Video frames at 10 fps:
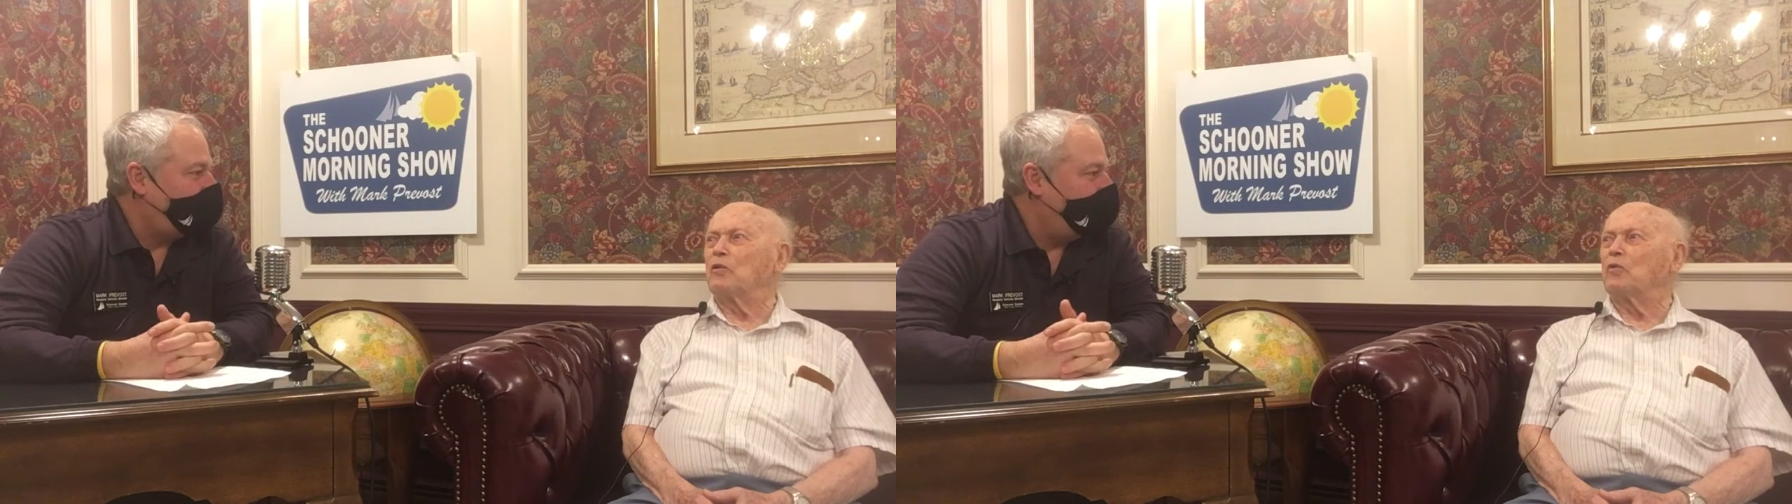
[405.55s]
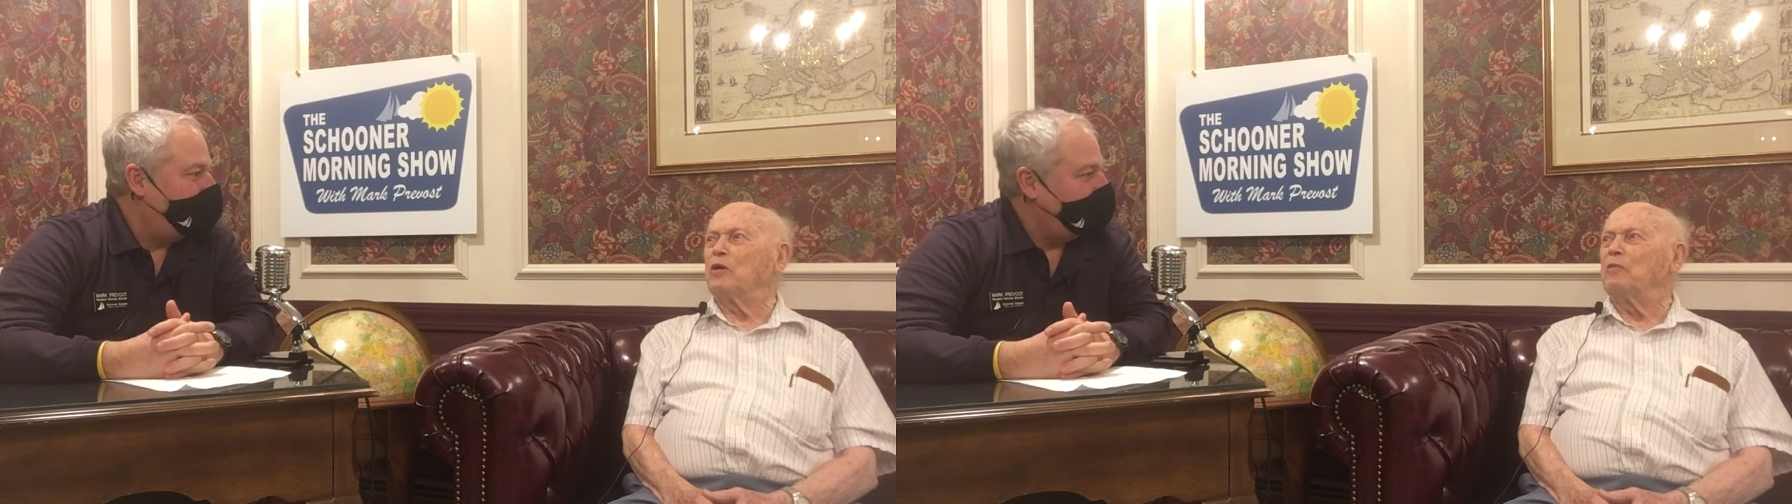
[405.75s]

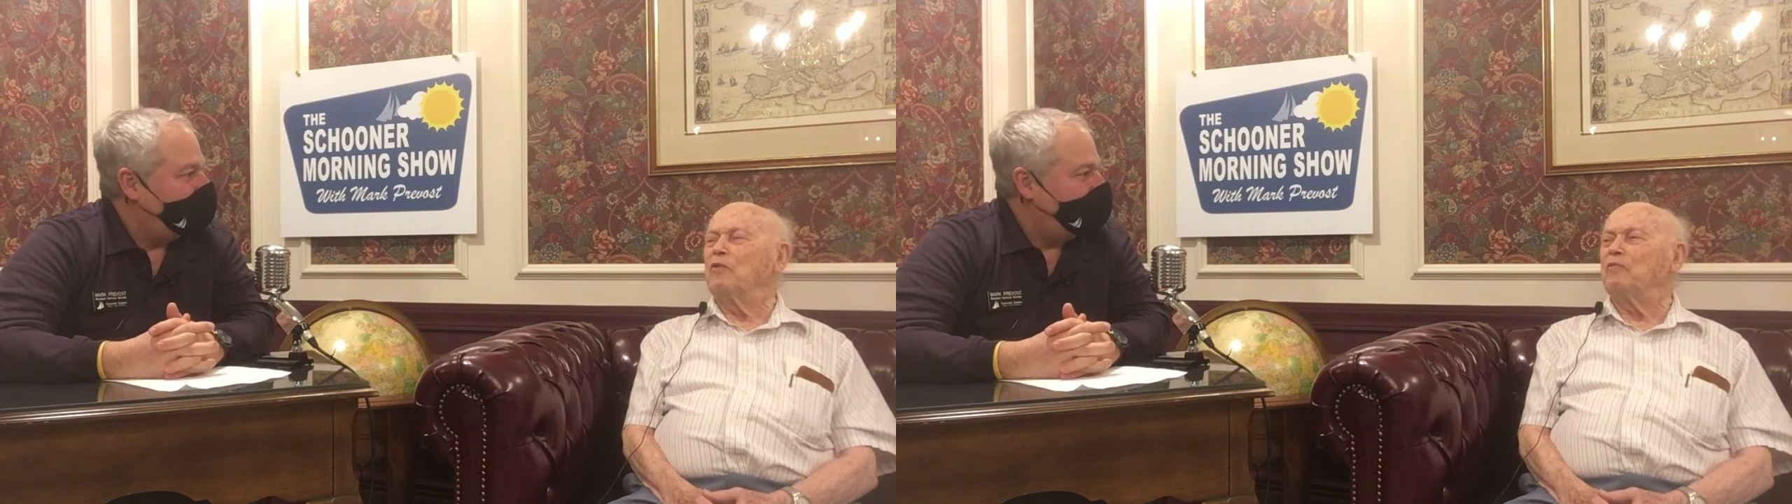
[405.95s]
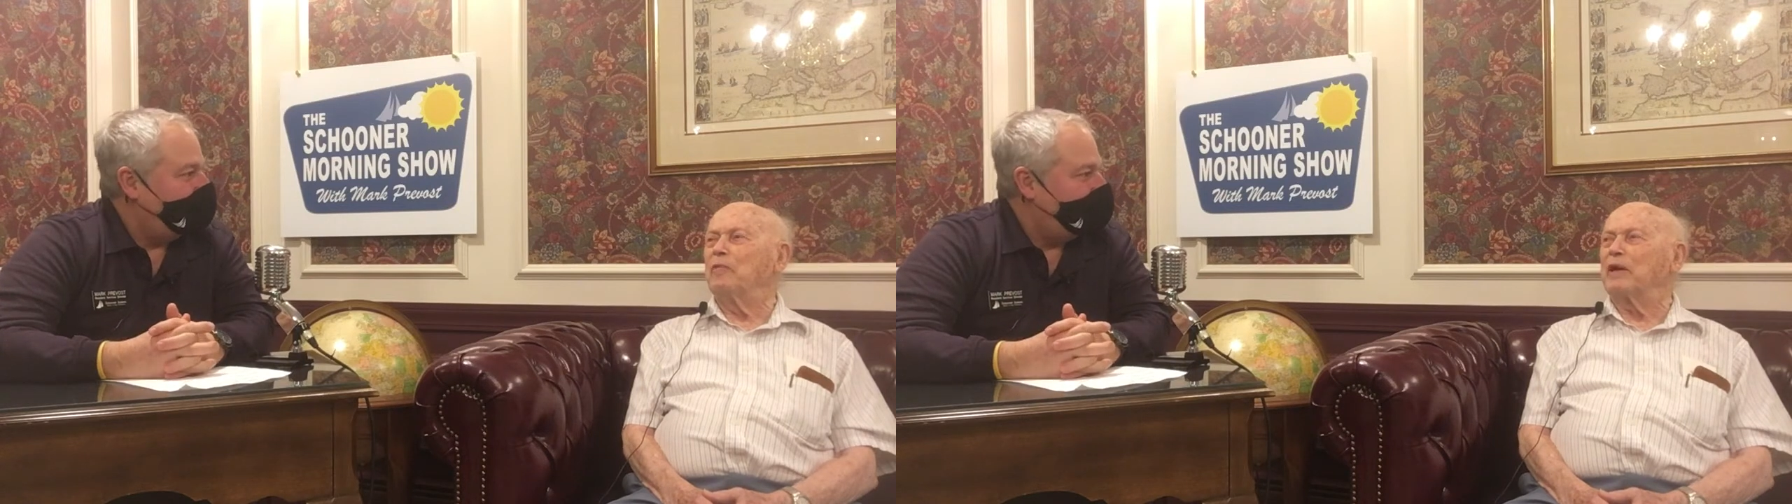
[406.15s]
we
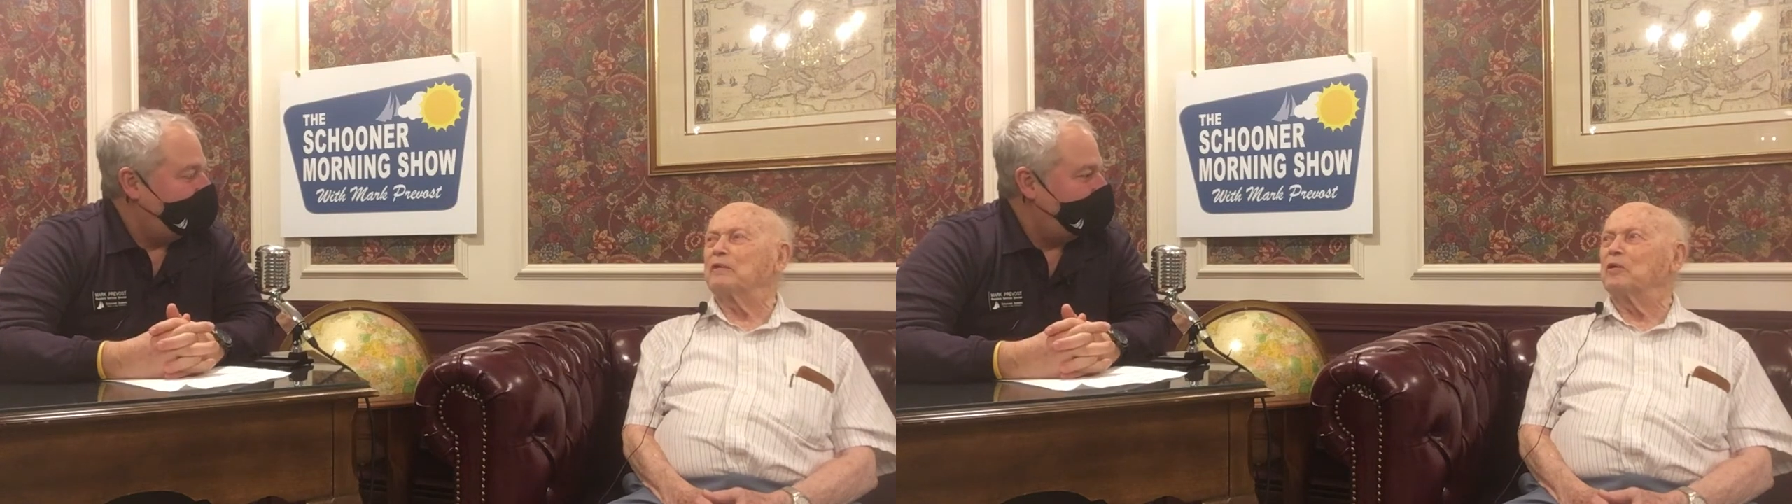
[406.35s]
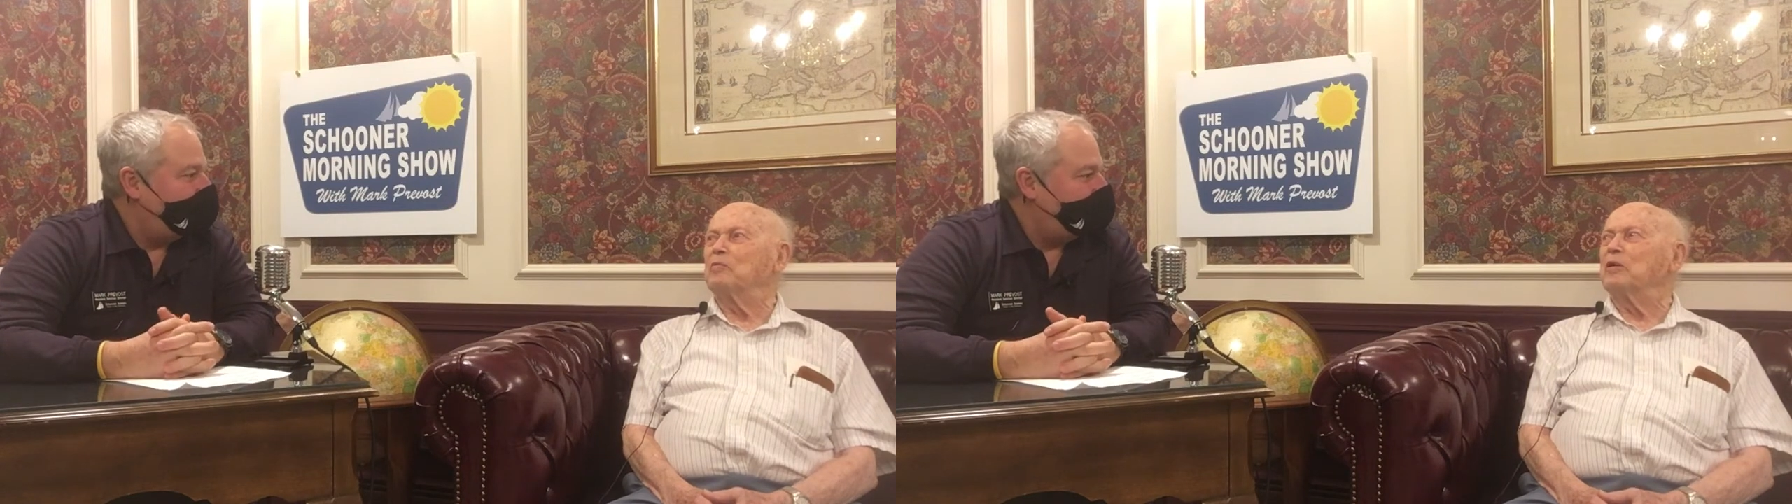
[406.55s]
moved back
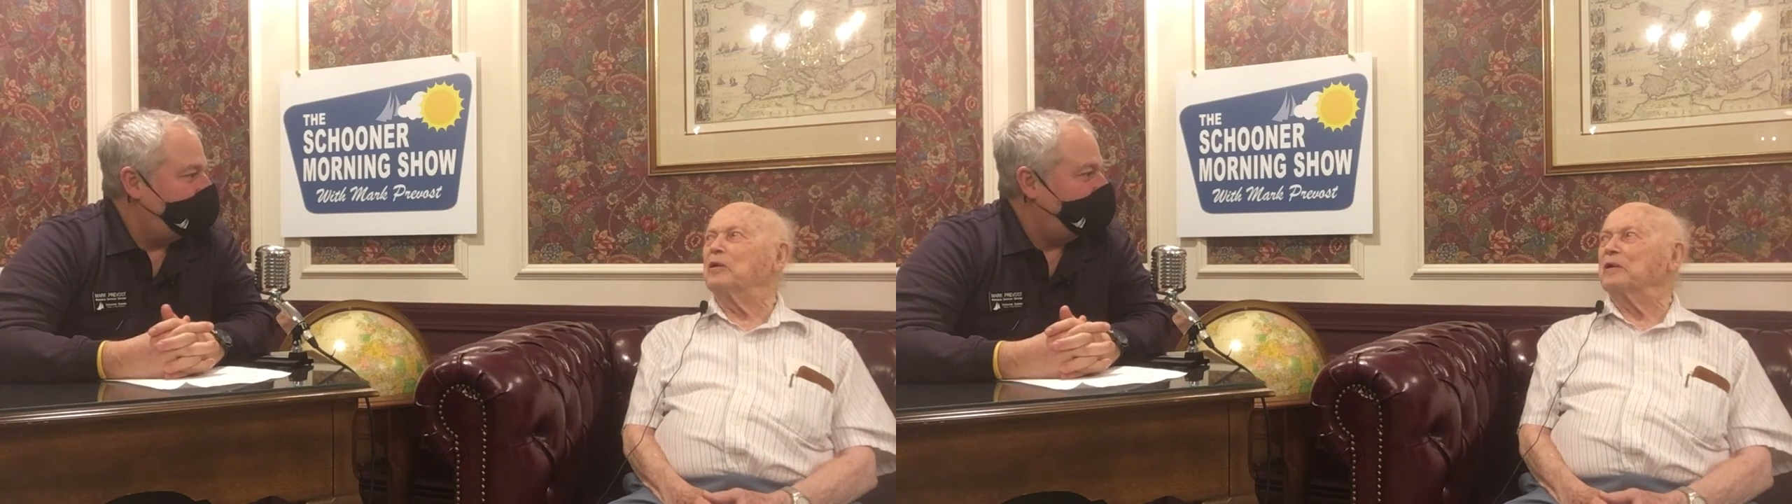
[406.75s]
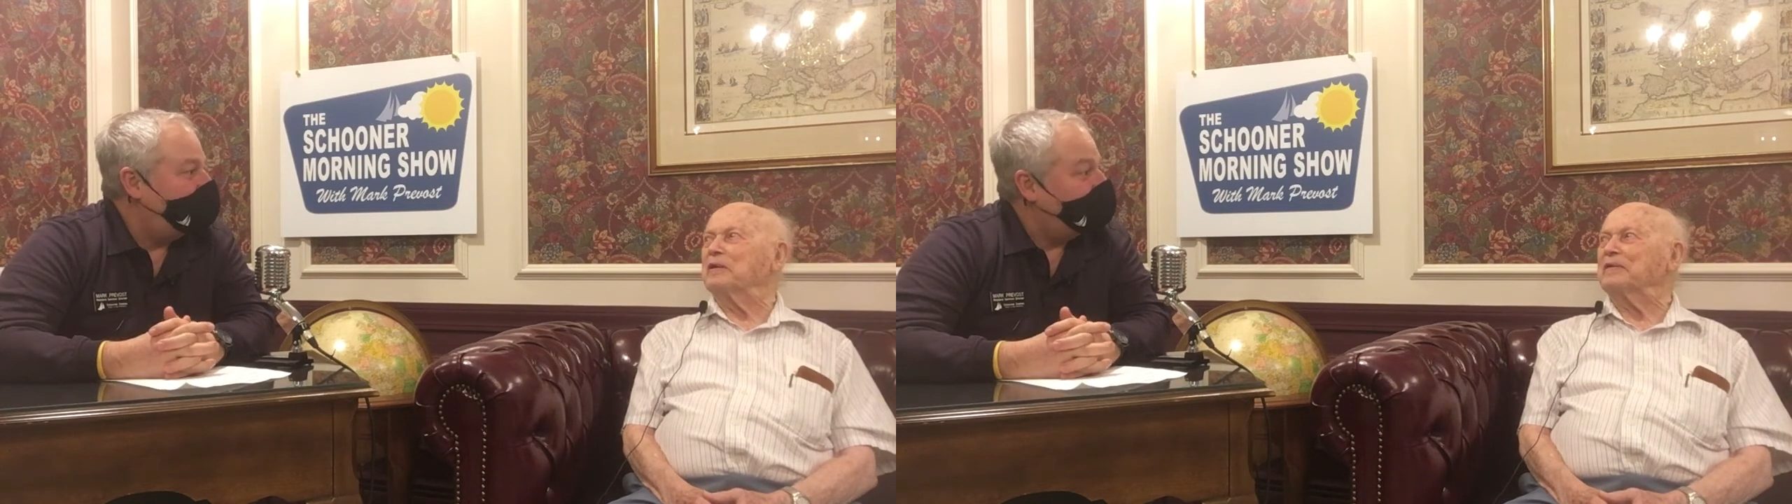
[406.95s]
to Omaha.